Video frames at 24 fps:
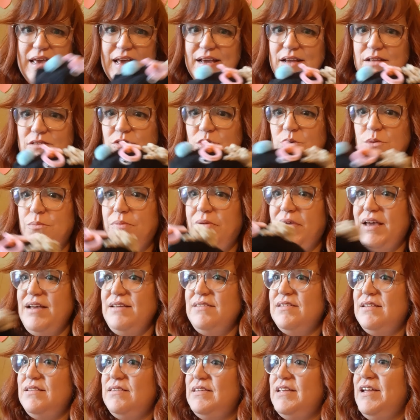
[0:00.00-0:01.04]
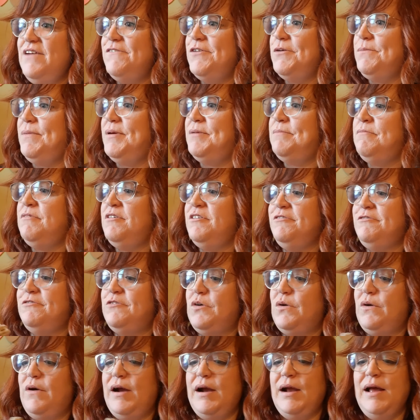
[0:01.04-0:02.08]
it to a place it's never been
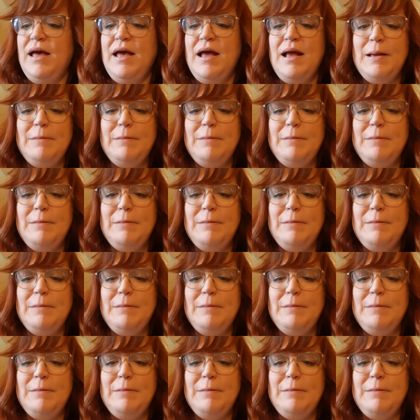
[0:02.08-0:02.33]
before.